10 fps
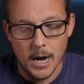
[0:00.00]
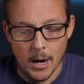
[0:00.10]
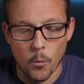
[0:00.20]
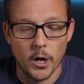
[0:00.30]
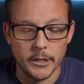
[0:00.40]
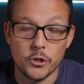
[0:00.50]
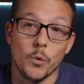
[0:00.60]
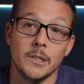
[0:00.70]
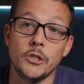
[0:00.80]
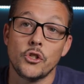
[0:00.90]
I wanted
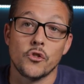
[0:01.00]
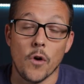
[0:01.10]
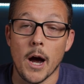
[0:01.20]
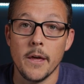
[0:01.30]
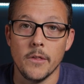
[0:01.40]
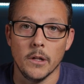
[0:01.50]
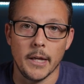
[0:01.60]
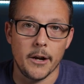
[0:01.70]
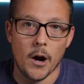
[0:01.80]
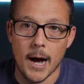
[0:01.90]
to at least try the
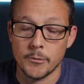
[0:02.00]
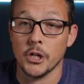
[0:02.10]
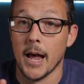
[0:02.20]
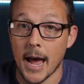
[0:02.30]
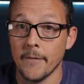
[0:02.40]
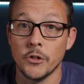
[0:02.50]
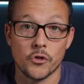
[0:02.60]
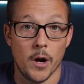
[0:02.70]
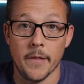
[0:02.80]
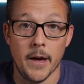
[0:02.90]
lighter option. I haven't
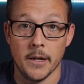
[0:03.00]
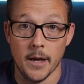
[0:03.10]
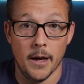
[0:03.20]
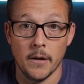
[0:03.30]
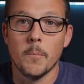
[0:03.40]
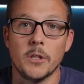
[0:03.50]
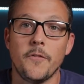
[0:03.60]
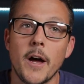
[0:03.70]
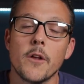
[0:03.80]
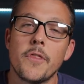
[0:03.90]
tried that yet. But the
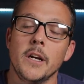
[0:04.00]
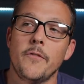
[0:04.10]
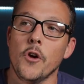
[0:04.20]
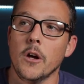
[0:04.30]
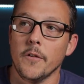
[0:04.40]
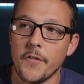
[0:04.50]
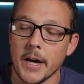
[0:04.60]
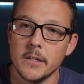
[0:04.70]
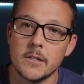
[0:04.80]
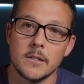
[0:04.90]
final thing, if you're on the
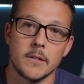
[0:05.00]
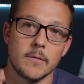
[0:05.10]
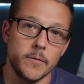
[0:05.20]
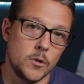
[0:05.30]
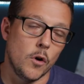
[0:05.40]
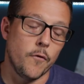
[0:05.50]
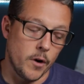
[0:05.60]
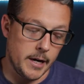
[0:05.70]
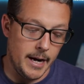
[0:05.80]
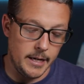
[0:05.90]
fence, go
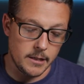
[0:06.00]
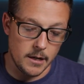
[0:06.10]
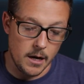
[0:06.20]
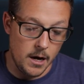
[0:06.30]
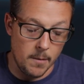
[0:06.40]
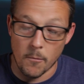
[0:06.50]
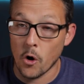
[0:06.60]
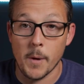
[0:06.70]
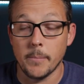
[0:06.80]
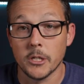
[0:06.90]
for it, guys.
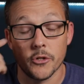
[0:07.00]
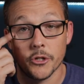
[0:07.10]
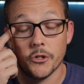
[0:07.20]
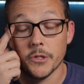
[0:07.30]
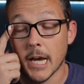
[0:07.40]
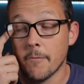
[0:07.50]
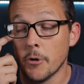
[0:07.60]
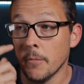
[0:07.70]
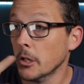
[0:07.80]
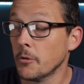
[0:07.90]
All my blister issues have
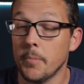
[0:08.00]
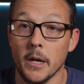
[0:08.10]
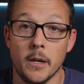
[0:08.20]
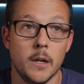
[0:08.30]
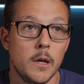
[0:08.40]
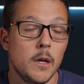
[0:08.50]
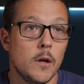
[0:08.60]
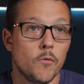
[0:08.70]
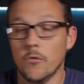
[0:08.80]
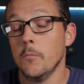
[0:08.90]
pretty much been
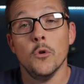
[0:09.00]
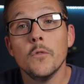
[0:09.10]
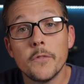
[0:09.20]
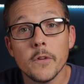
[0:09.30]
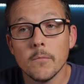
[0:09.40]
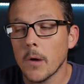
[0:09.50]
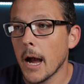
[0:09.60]
removed.